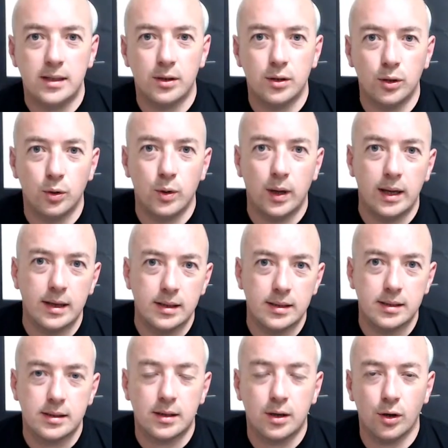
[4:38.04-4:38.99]
do
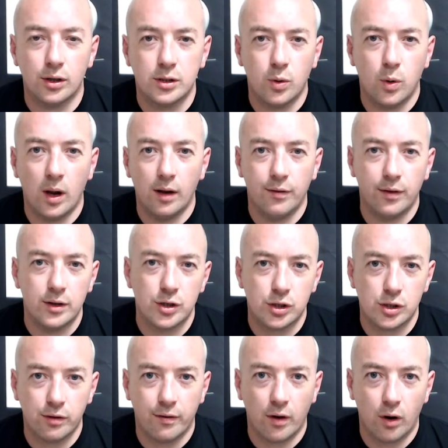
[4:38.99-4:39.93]
is cut 12 inches
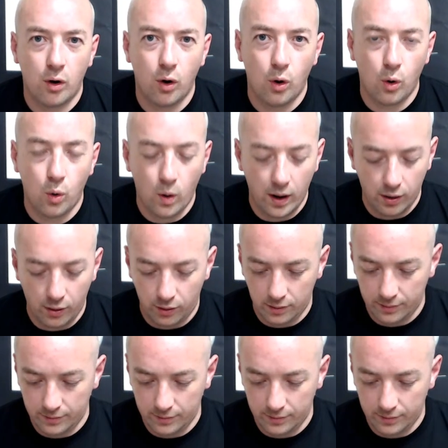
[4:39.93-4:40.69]
of our core wire,